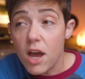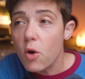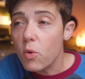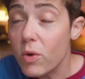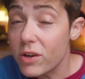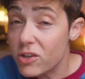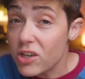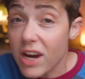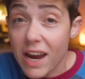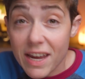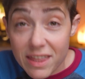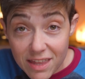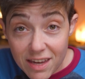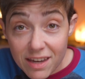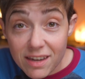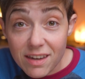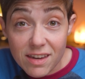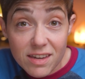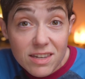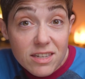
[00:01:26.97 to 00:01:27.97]
which I
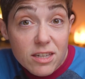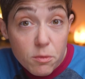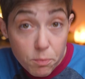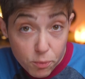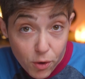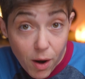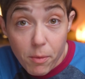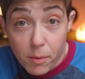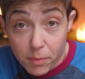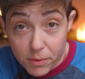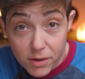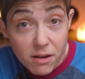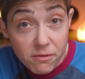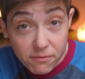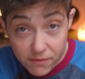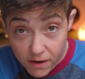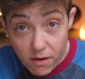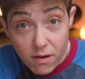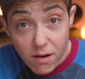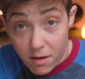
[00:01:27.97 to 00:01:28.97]
think is probably a
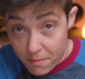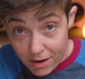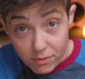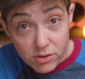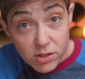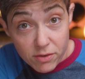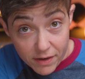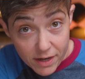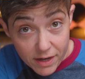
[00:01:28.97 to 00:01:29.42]
fair amount of